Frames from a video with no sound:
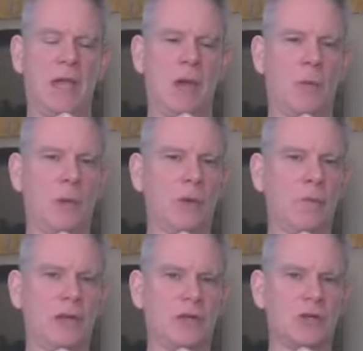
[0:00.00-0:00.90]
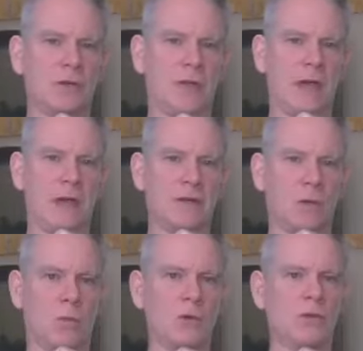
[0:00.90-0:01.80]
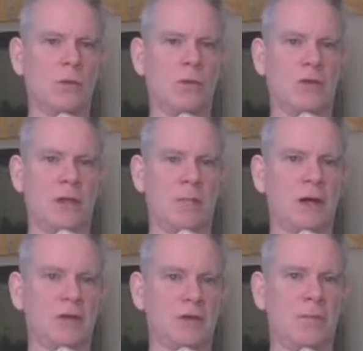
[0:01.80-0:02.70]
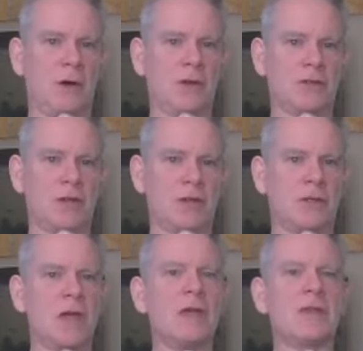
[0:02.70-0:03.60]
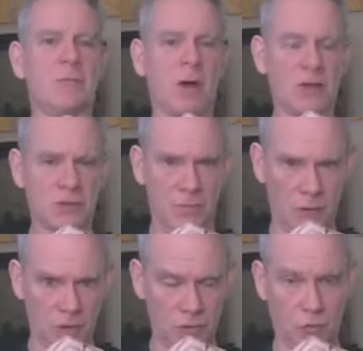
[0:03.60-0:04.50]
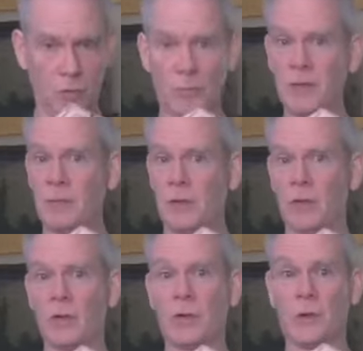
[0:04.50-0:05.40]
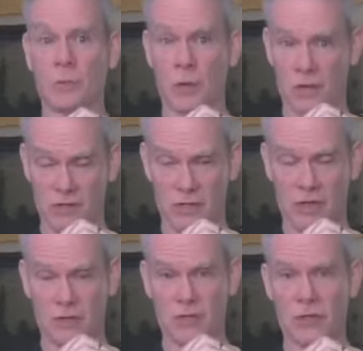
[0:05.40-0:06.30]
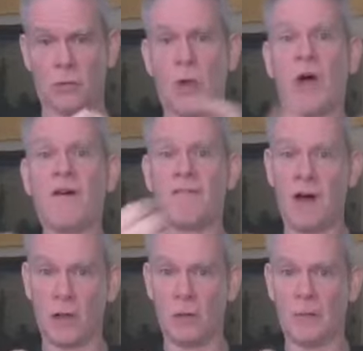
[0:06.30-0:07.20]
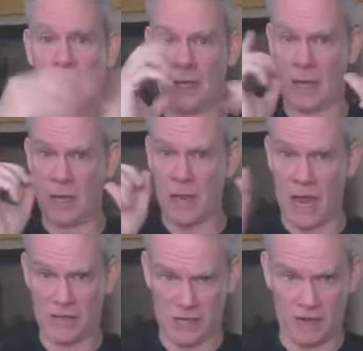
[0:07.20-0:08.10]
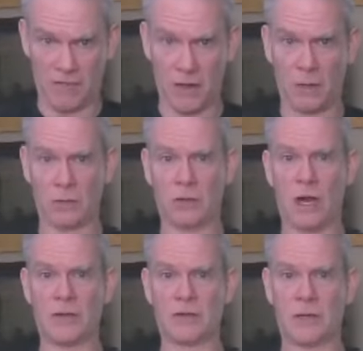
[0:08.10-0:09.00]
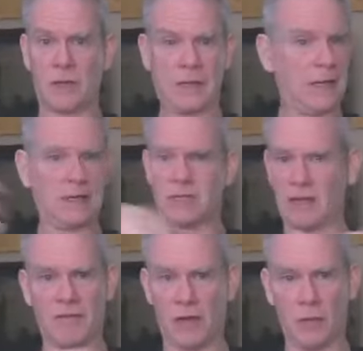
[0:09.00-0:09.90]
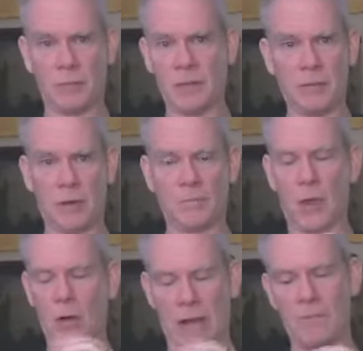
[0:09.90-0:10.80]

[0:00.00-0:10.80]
We want to make sure that we're doing what the Apostle Paul says. The Apostle Paul told the people who he wrote his letters to, follow me as I follow Christ. He didn't say follow people. Okay,